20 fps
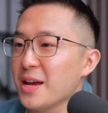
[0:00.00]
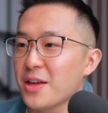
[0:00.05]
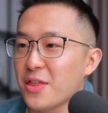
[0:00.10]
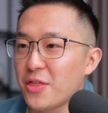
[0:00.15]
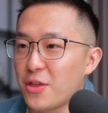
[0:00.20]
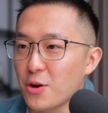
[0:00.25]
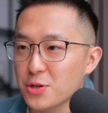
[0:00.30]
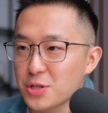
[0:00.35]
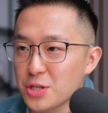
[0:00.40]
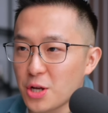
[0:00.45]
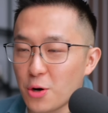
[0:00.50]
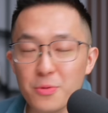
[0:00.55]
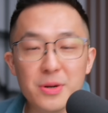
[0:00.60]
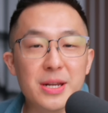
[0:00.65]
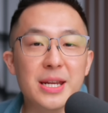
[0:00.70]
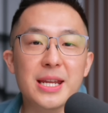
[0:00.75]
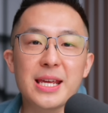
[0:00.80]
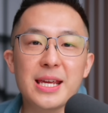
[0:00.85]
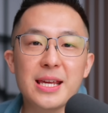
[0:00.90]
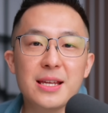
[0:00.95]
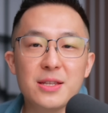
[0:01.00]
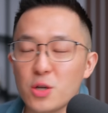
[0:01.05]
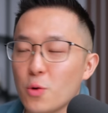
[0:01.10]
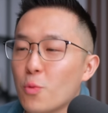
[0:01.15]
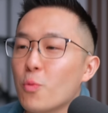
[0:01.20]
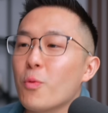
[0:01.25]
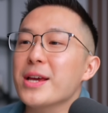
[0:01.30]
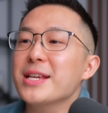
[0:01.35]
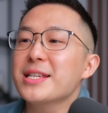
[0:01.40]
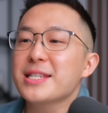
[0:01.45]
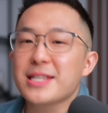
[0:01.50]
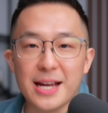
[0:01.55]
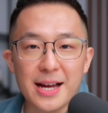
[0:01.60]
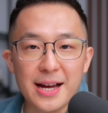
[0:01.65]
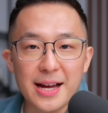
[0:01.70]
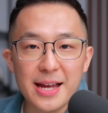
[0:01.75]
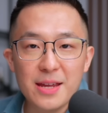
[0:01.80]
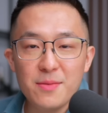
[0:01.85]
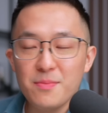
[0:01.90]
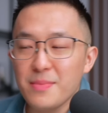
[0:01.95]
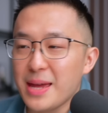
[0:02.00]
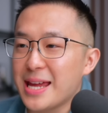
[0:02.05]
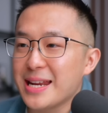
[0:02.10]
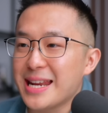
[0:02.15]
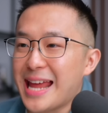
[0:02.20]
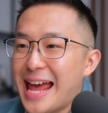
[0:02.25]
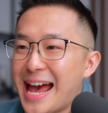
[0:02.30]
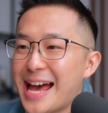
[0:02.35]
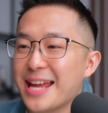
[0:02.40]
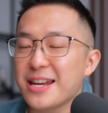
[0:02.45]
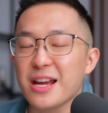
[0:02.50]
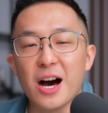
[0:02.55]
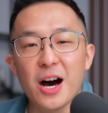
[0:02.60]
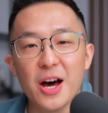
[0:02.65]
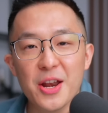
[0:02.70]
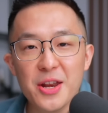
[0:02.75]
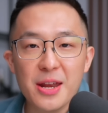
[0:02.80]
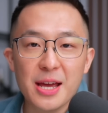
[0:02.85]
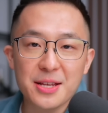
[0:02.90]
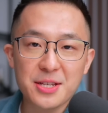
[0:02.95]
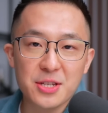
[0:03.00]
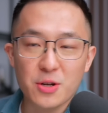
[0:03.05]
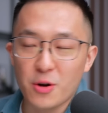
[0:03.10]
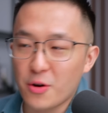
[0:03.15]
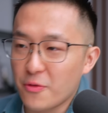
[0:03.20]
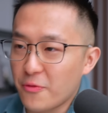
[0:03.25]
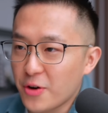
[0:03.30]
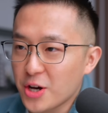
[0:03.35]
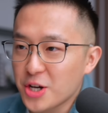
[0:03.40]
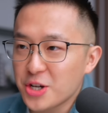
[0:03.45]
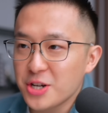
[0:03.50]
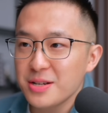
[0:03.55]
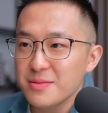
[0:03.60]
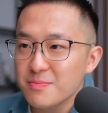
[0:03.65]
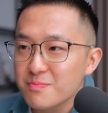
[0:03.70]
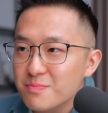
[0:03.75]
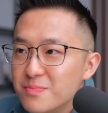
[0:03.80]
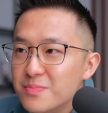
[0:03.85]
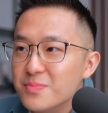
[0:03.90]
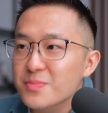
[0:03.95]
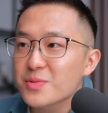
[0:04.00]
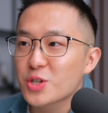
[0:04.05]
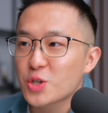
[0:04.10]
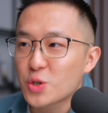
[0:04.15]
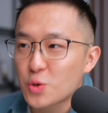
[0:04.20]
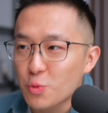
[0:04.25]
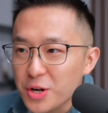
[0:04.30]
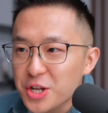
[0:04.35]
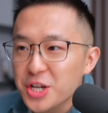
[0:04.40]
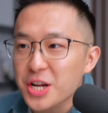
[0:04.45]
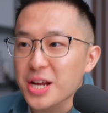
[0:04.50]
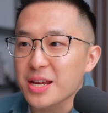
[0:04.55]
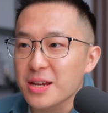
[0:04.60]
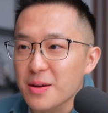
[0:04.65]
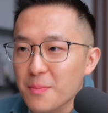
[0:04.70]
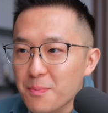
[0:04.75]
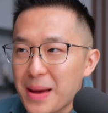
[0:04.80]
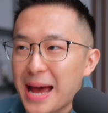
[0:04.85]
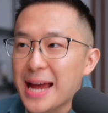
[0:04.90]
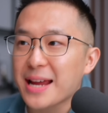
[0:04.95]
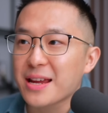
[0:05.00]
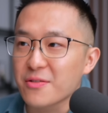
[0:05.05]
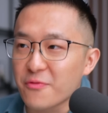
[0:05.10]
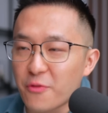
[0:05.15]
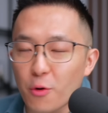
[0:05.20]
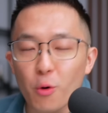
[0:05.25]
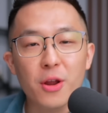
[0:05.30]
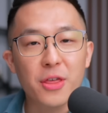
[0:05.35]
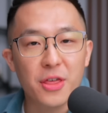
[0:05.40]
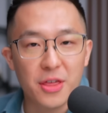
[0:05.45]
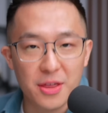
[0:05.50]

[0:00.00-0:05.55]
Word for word: There's no need to waste time and add add unnecessary friction, switching back and forth.